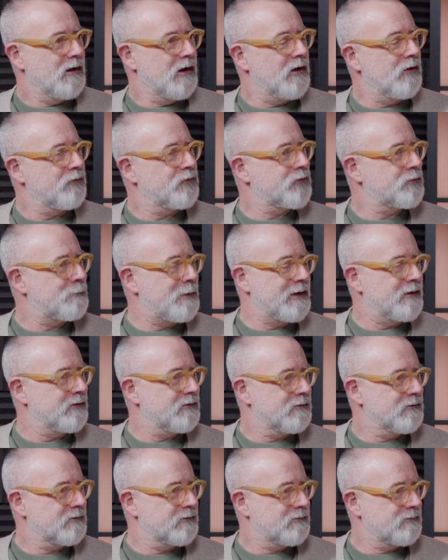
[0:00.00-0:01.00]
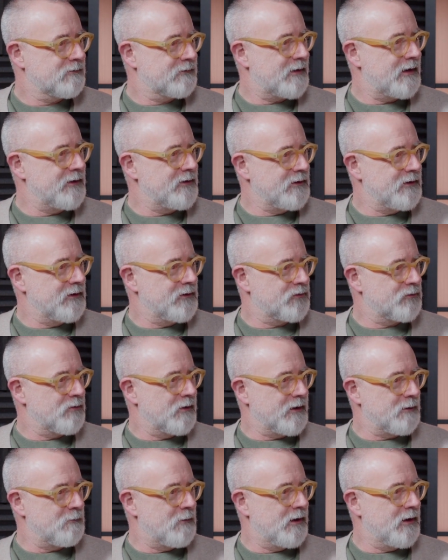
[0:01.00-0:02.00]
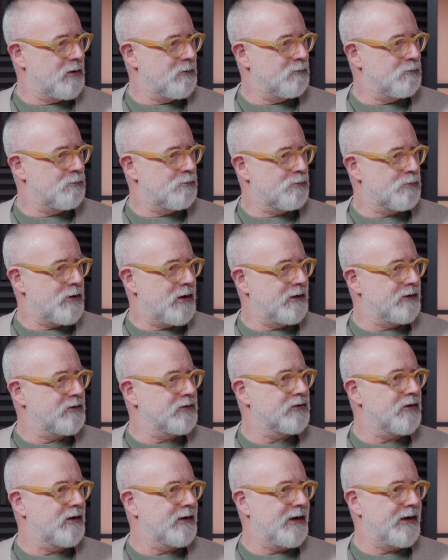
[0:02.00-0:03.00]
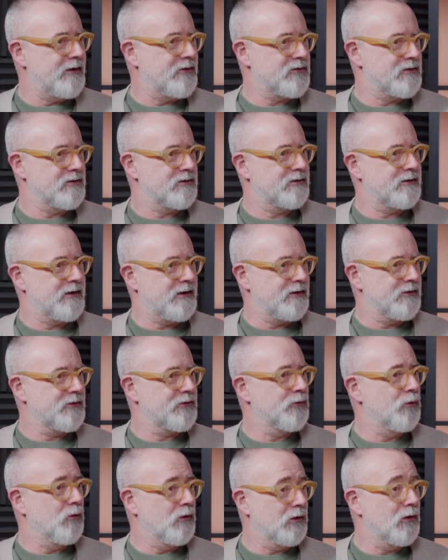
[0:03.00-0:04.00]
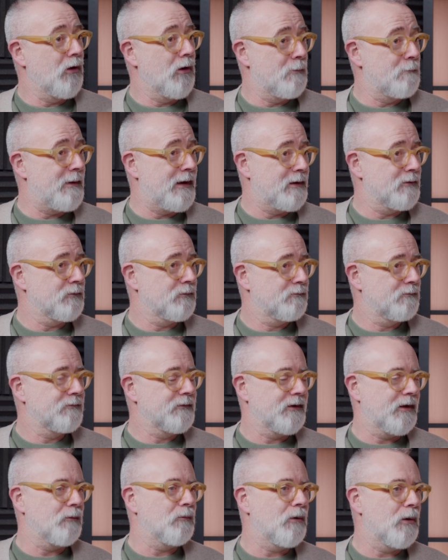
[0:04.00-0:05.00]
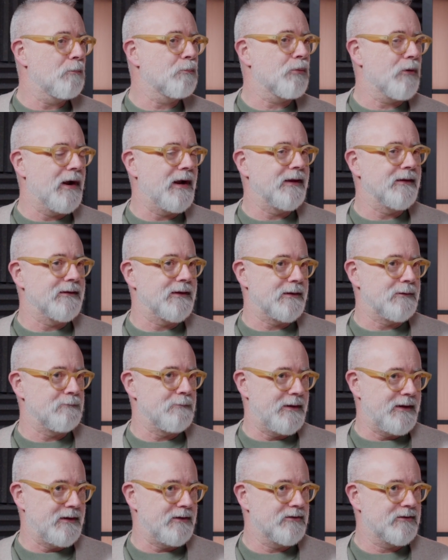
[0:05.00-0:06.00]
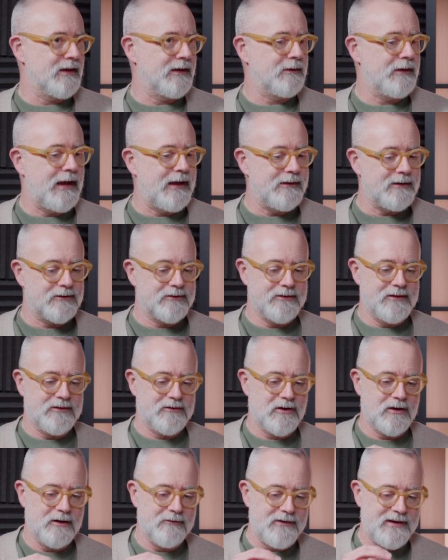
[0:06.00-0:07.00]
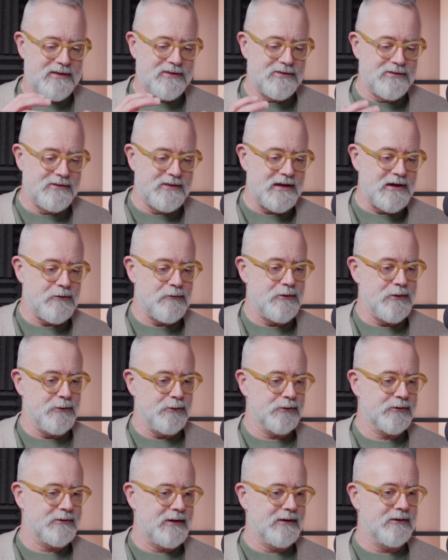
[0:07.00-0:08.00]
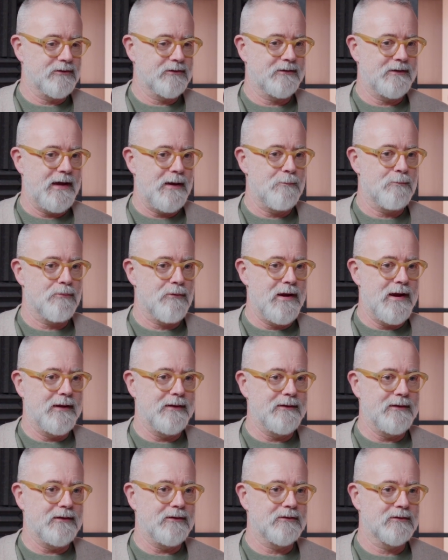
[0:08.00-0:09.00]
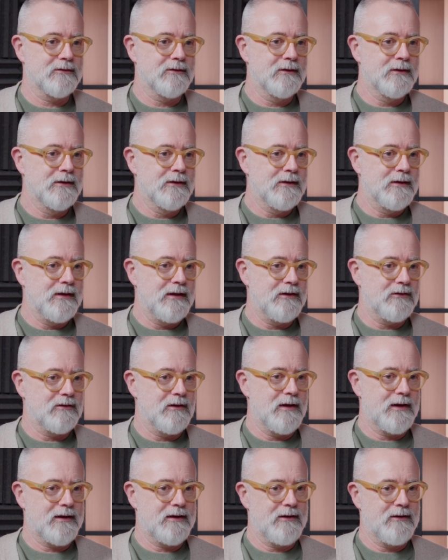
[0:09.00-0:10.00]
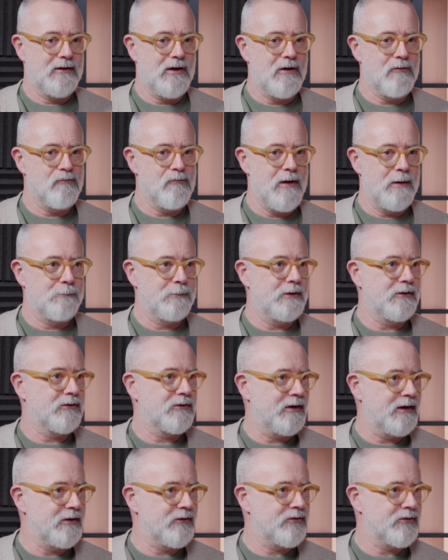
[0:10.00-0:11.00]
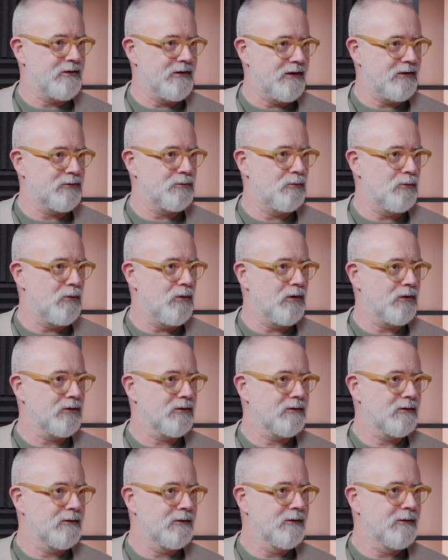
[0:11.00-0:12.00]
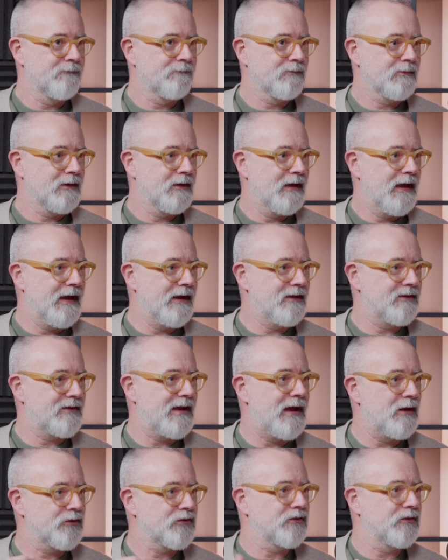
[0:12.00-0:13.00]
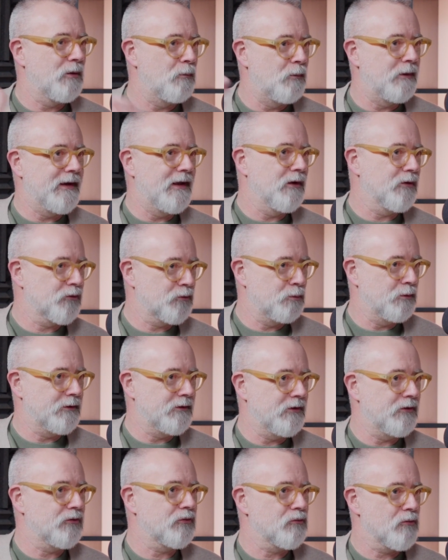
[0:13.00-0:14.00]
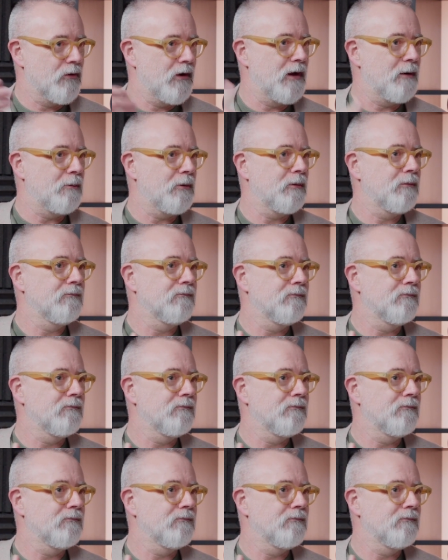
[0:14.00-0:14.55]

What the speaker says: I've spent 10 years running my own brand design agency and thought a lot about, what branding means. And there's this kind of ethereal sense that brand is like a reputation. It's how someone else would describe